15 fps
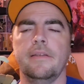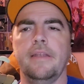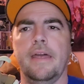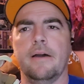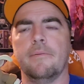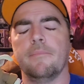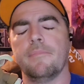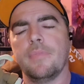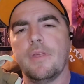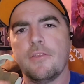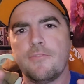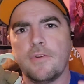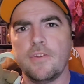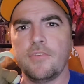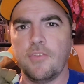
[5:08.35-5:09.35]
Now,
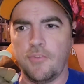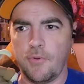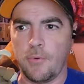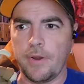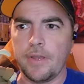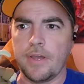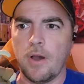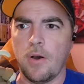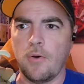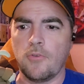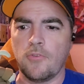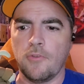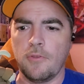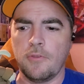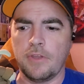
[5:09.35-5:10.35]
as far as the story goes,